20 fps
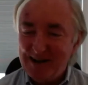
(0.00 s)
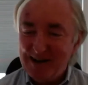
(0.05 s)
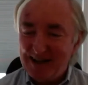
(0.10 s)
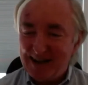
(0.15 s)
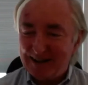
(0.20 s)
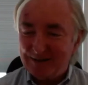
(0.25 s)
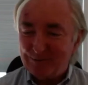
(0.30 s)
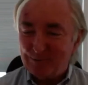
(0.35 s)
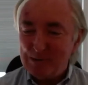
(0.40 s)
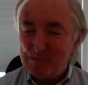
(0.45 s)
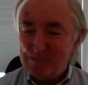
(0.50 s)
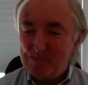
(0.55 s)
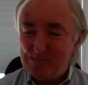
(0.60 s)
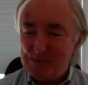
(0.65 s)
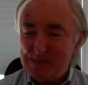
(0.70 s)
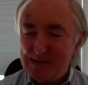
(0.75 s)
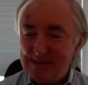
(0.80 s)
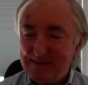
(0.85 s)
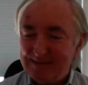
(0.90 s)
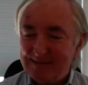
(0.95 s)
as we
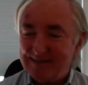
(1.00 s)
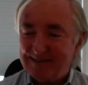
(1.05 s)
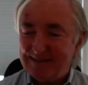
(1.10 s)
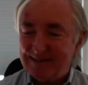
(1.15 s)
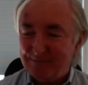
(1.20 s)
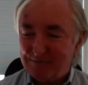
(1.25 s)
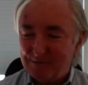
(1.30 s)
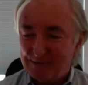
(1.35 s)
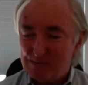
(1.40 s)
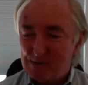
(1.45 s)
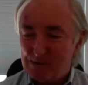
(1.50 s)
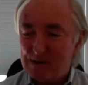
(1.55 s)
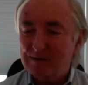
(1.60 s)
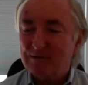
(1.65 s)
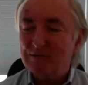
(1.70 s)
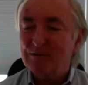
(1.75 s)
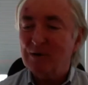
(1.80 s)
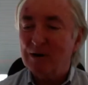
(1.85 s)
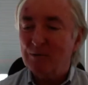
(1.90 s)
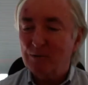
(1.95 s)
piece different parts
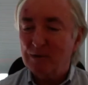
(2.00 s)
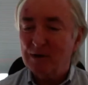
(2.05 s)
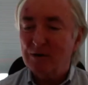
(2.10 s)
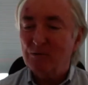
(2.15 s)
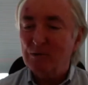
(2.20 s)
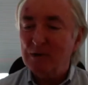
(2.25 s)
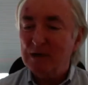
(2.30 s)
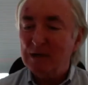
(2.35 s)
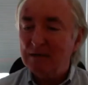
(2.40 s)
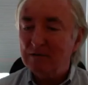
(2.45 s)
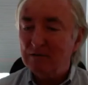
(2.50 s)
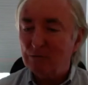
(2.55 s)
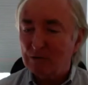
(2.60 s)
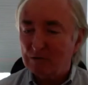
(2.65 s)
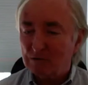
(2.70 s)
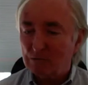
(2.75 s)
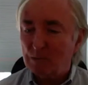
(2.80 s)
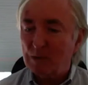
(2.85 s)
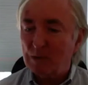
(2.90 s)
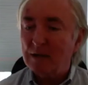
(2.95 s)
around, we know we need to
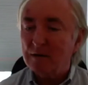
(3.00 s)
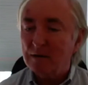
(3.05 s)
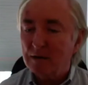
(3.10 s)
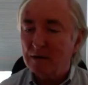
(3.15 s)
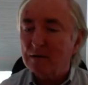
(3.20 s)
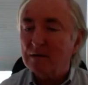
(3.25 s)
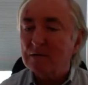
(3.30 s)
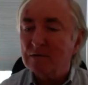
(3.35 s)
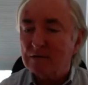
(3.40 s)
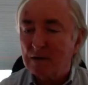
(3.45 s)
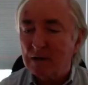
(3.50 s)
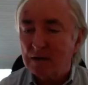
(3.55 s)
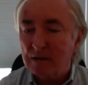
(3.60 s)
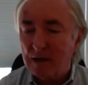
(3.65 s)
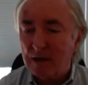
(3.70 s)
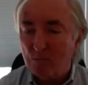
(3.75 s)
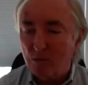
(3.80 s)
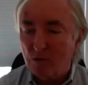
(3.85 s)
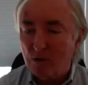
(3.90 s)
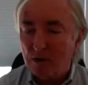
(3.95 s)
expand and understand that
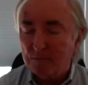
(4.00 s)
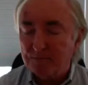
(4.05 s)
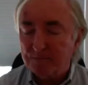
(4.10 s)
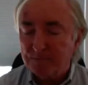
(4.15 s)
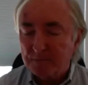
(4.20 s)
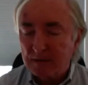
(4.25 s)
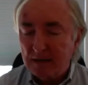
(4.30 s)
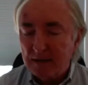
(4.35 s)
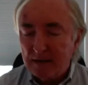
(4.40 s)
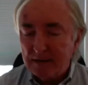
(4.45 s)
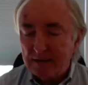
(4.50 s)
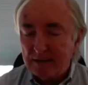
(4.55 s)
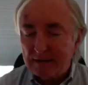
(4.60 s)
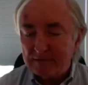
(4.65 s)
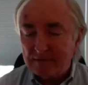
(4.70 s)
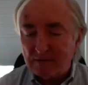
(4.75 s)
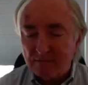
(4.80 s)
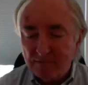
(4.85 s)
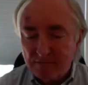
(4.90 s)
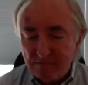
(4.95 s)
more. That's
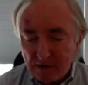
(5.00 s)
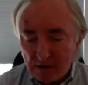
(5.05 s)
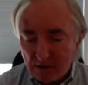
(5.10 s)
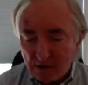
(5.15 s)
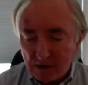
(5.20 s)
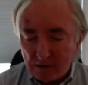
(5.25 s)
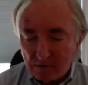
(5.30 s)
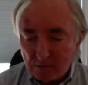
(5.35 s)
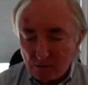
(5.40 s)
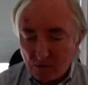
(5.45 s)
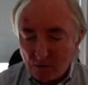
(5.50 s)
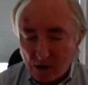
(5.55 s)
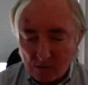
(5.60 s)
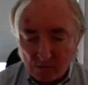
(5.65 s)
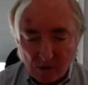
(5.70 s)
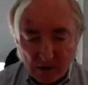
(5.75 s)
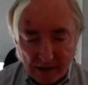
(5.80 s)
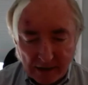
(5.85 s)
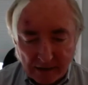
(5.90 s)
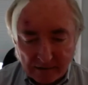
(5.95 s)
a very awkward
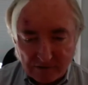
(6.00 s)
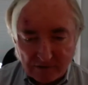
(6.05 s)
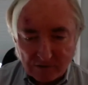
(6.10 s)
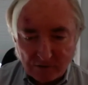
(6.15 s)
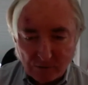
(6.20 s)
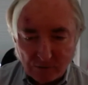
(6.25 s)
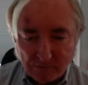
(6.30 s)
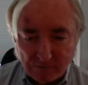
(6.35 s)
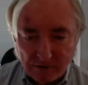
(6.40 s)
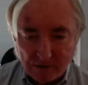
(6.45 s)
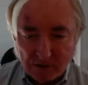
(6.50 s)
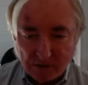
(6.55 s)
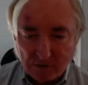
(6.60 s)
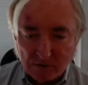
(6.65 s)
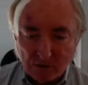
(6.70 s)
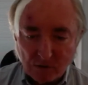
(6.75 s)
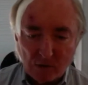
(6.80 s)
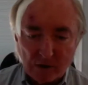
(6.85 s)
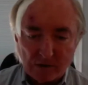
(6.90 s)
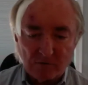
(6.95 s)
answer to a very good
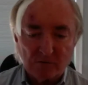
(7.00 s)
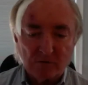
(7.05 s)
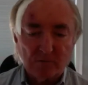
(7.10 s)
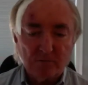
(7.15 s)
question.